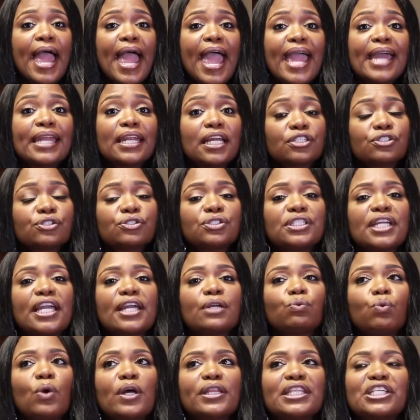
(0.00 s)
and
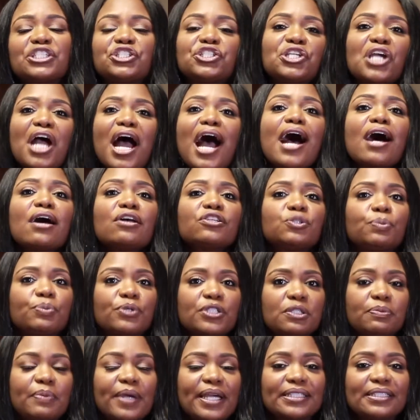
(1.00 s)
understand what the child's
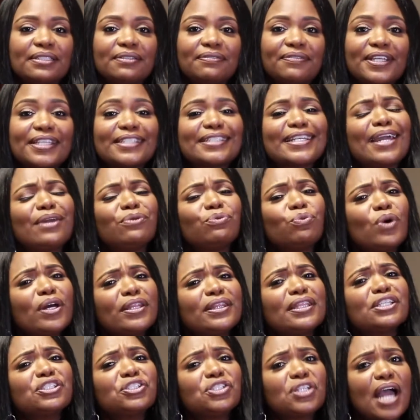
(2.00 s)
perspective is and
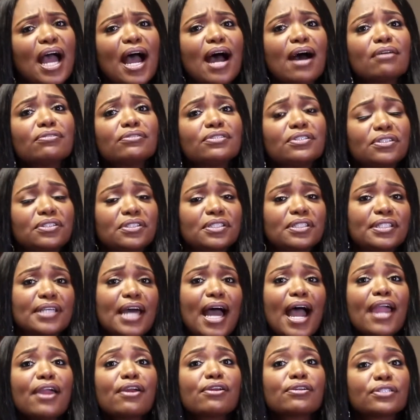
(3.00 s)
what the child's
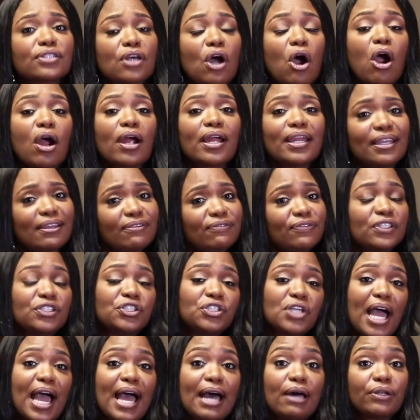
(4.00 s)
desires are if the
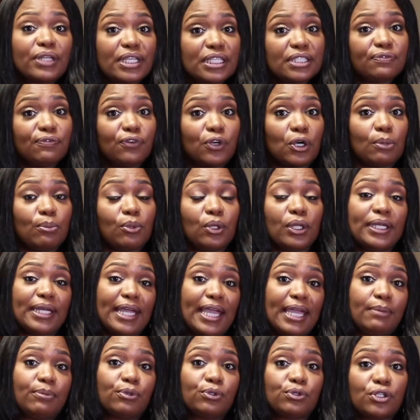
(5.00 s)
child is verbal and
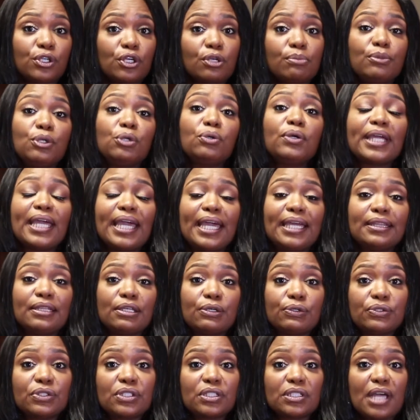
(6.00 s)
able to communicate
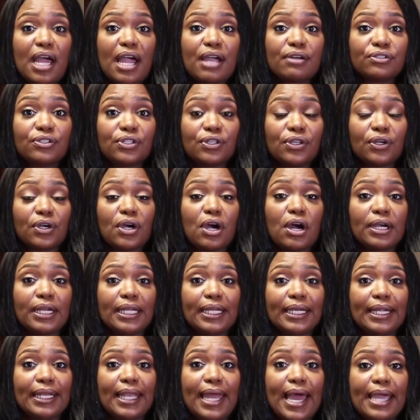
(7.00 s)
those desires to the
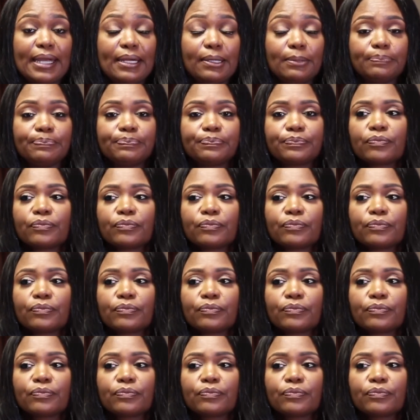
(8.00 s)
guardian ad litem.